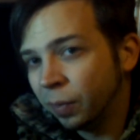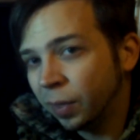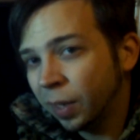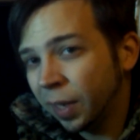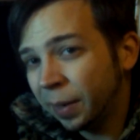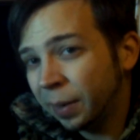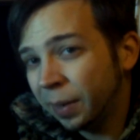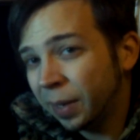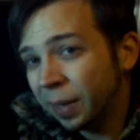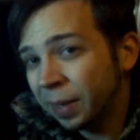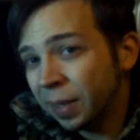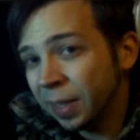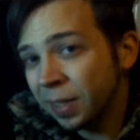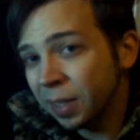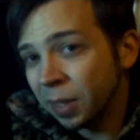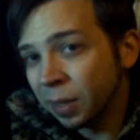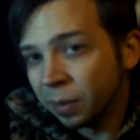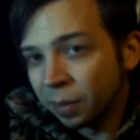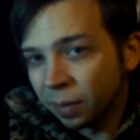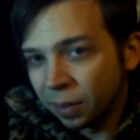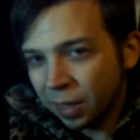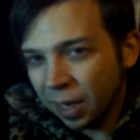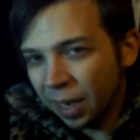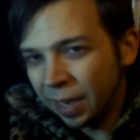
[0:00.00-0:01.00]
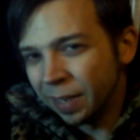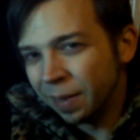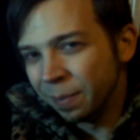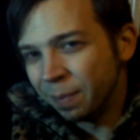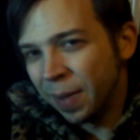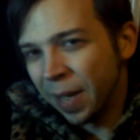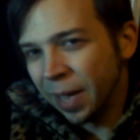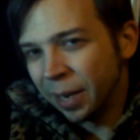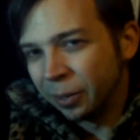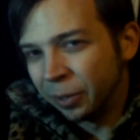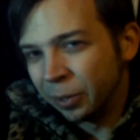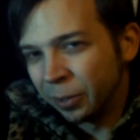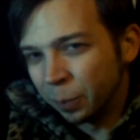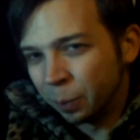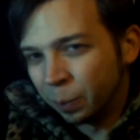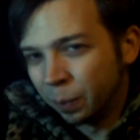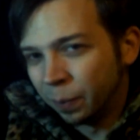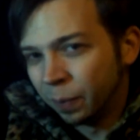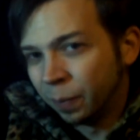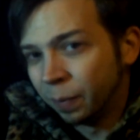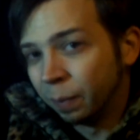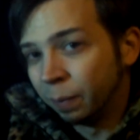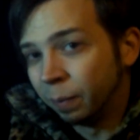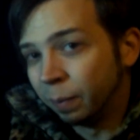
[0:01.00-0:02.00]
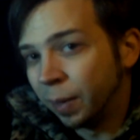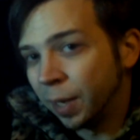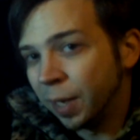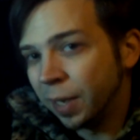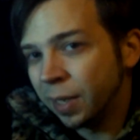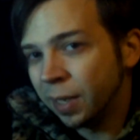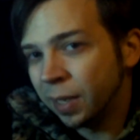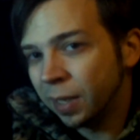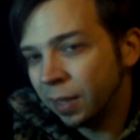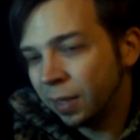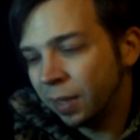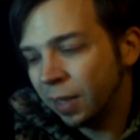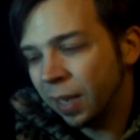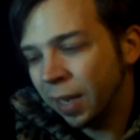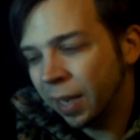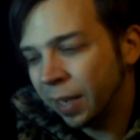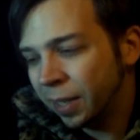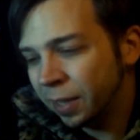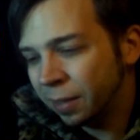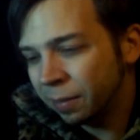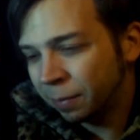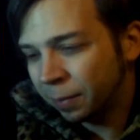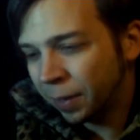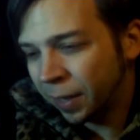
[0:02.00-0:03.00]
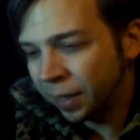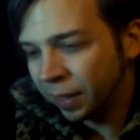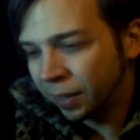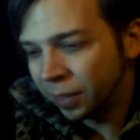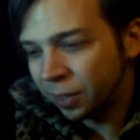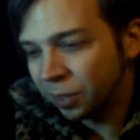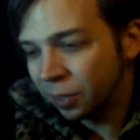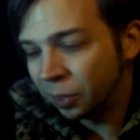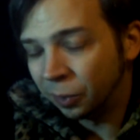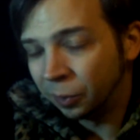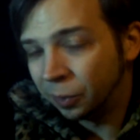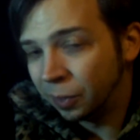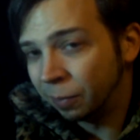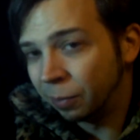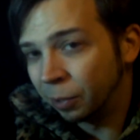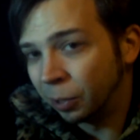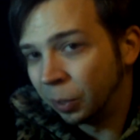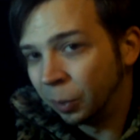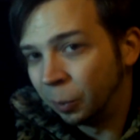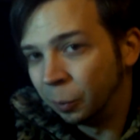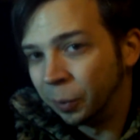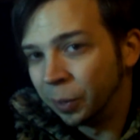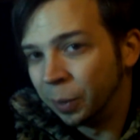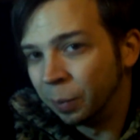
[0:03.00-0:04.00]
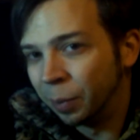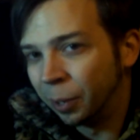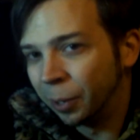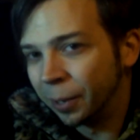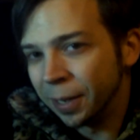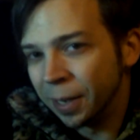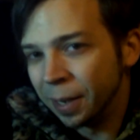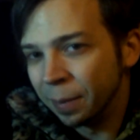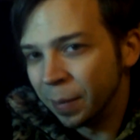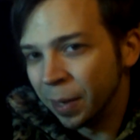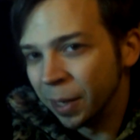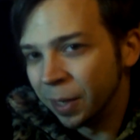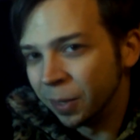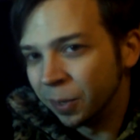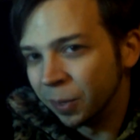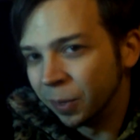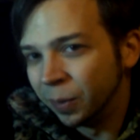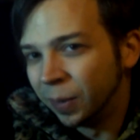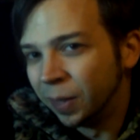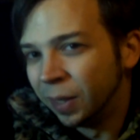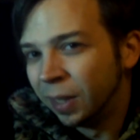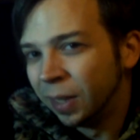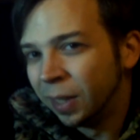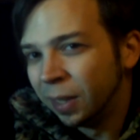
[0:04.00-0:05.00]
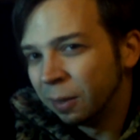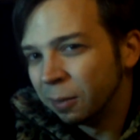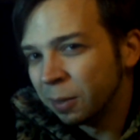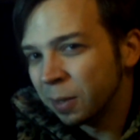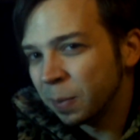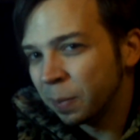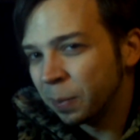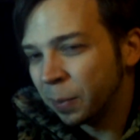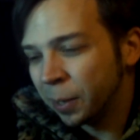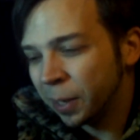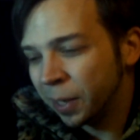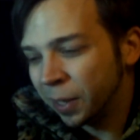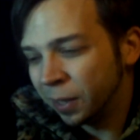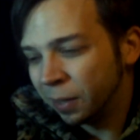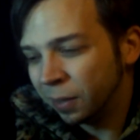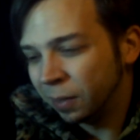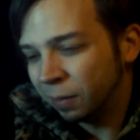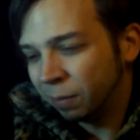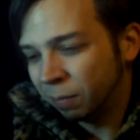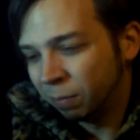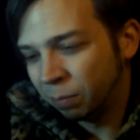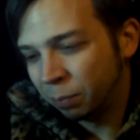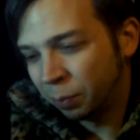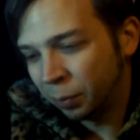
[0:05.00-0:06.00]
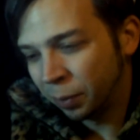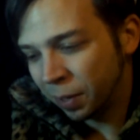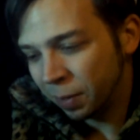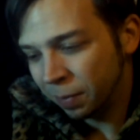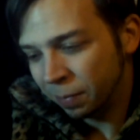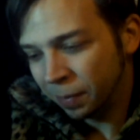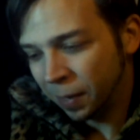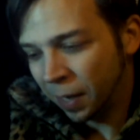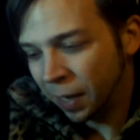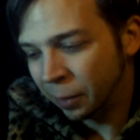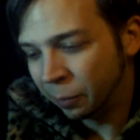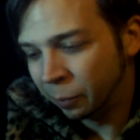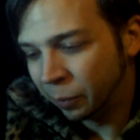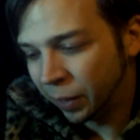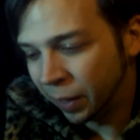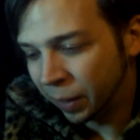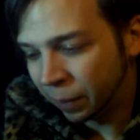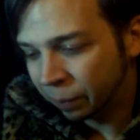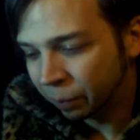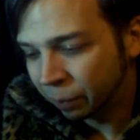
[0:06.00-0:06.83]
I guess it kind of matters, but I didn't find it so difficult with the party I made, so it's pretty fine with it.